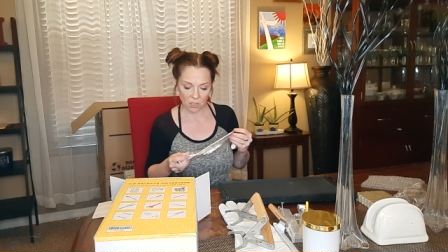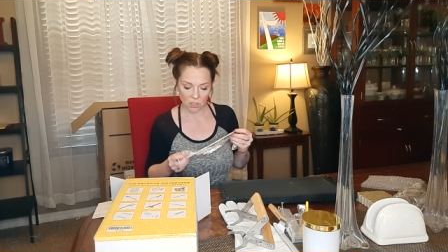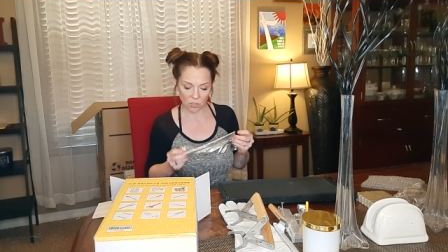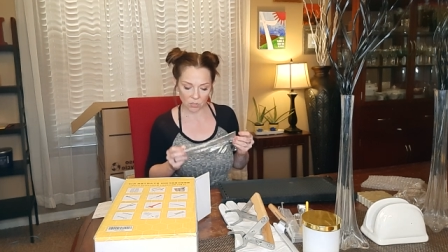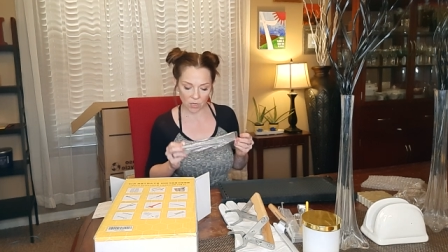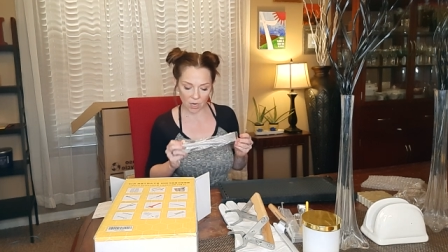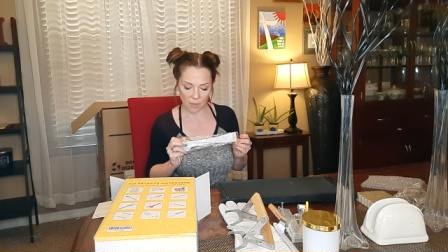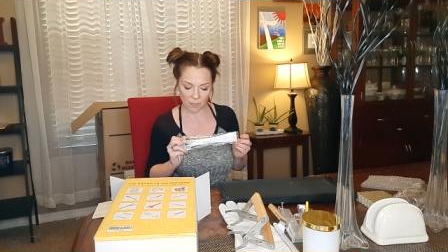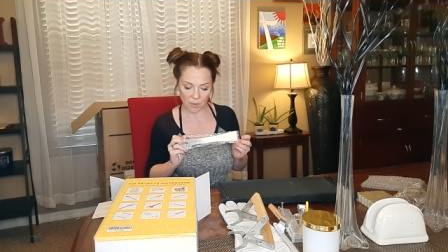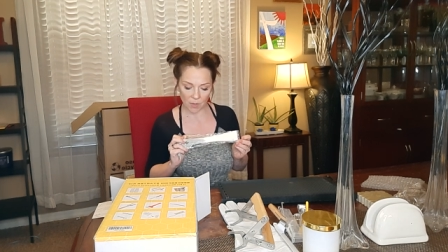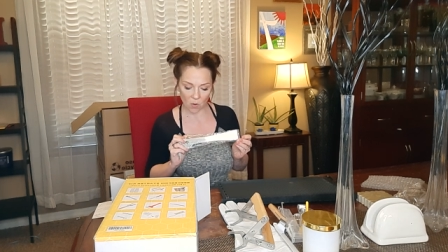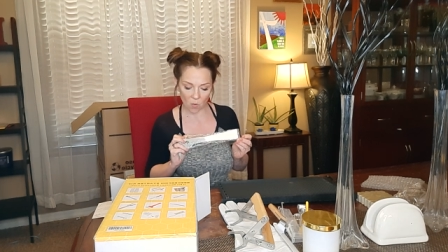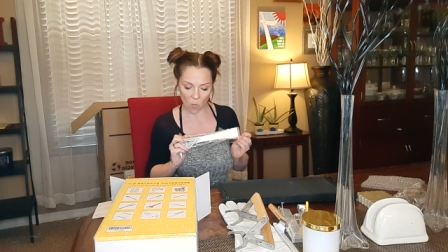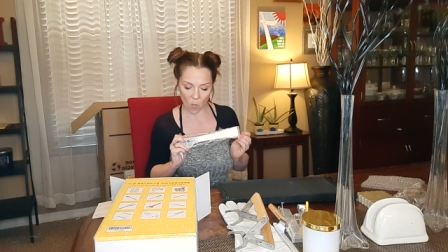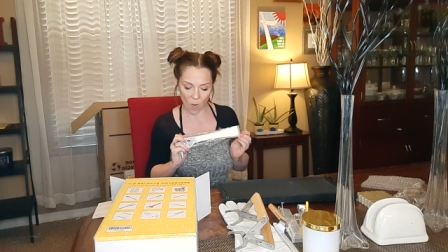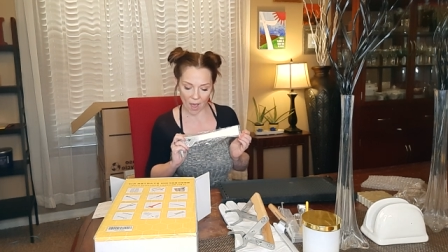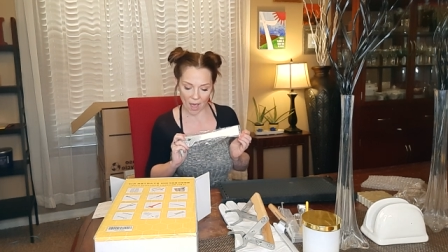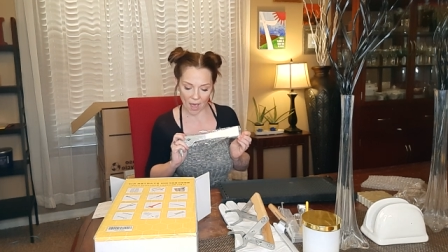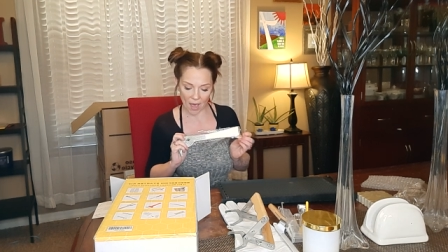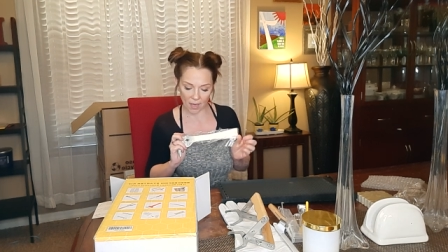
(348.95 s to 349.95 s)

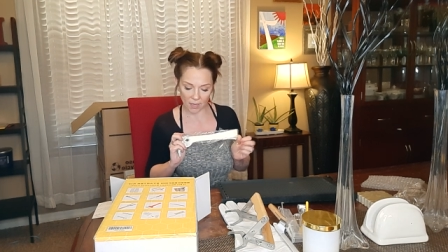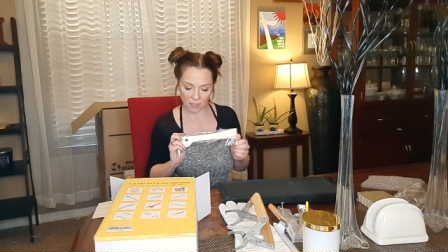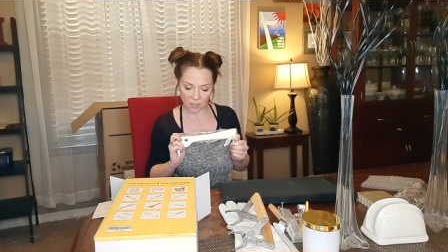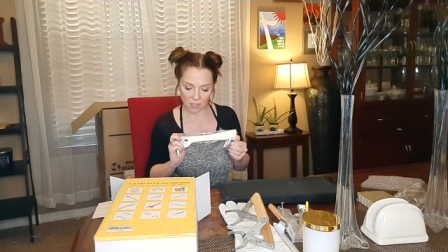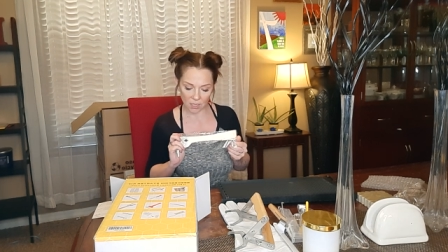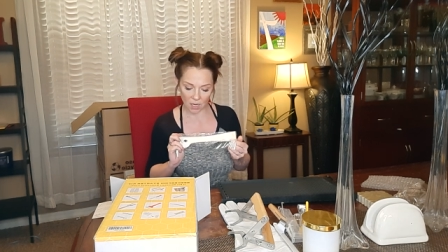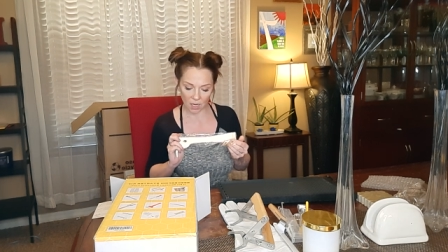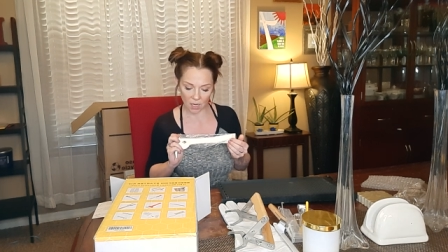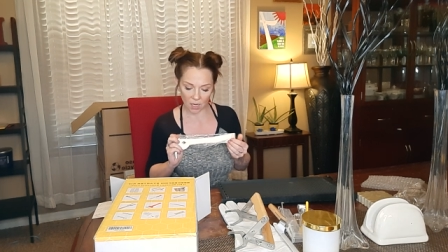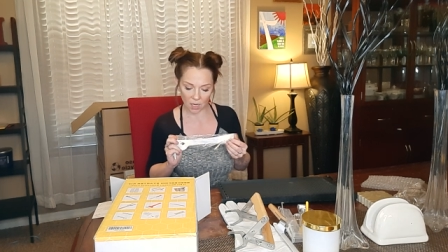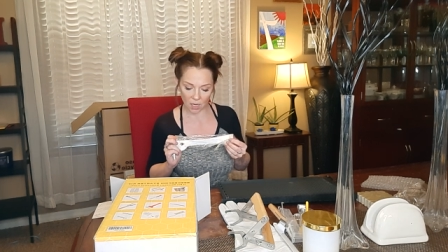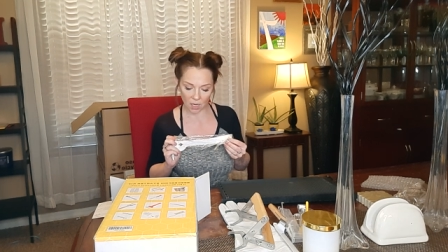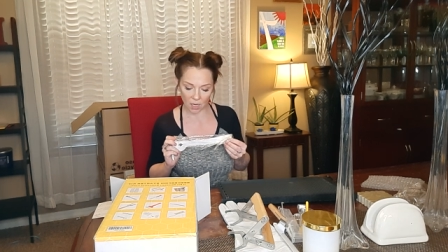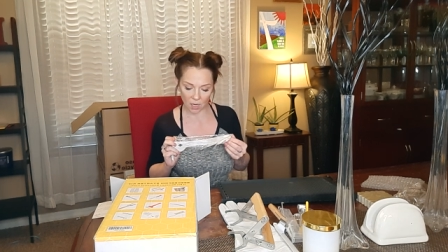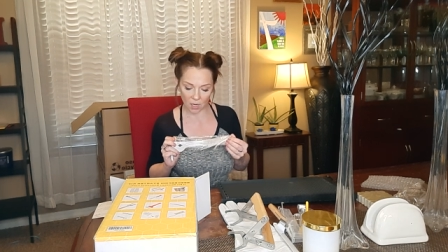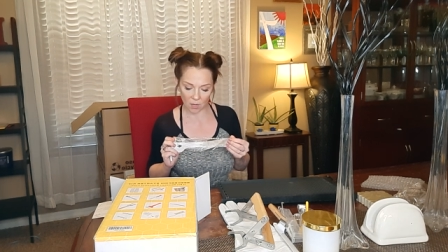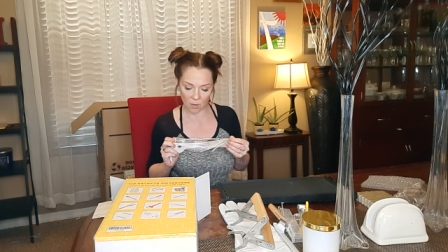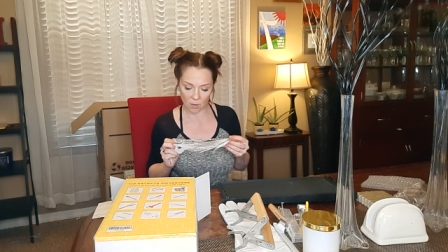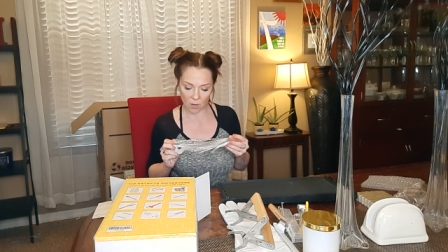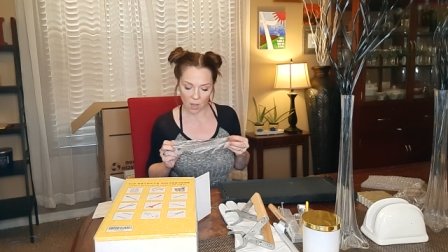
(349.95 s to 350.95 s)
scraping wax,
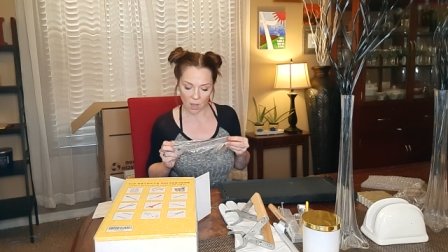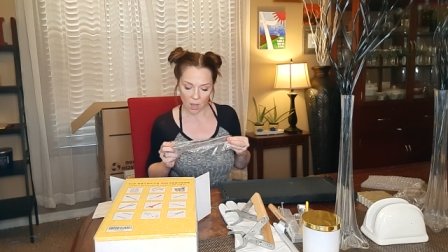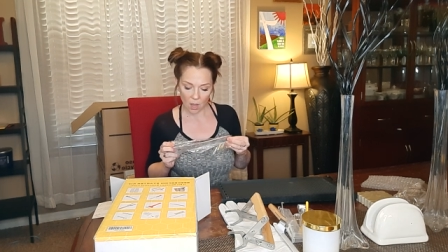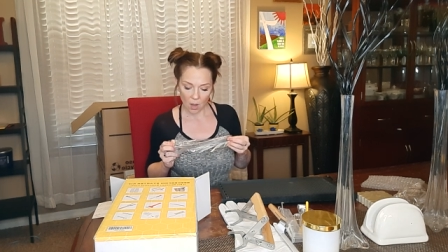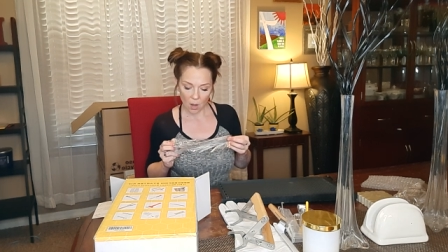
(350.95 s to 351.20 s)
and